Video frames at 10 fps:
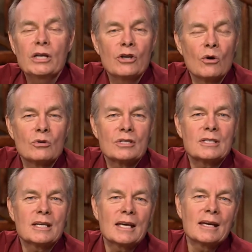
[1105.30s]
don't
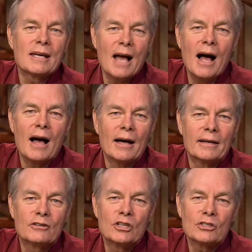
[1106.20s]
seek
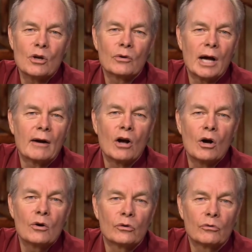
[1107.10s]
God just on our
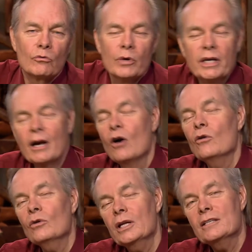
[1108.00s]
own. We
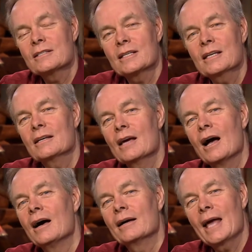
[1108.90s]
only seek
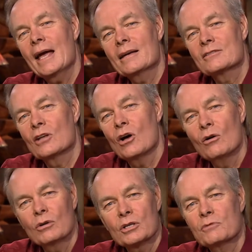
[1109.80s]
God as the
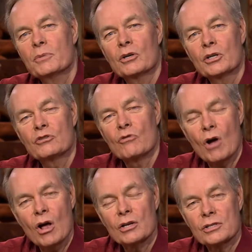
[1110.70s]
Holy Spirit
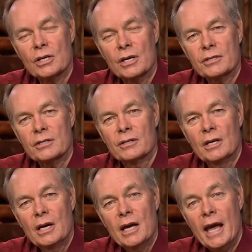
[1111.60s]
draws us.
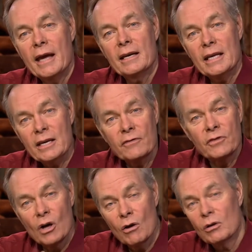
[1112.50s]
And if
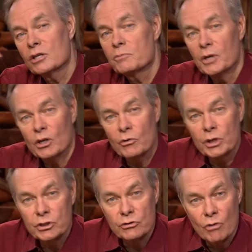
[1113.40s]
the Holy Spirit
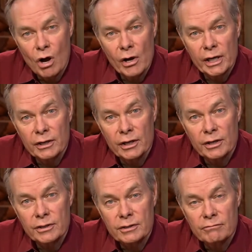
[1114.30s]
quits drawing
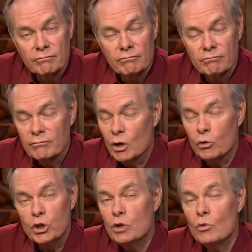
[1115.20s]
us,
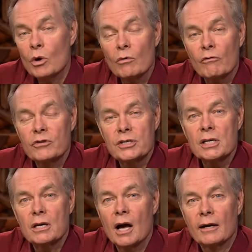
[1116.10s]
you won't
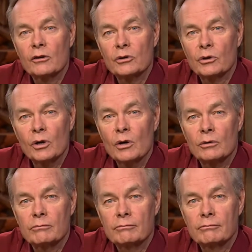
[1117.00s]
seek God on your own.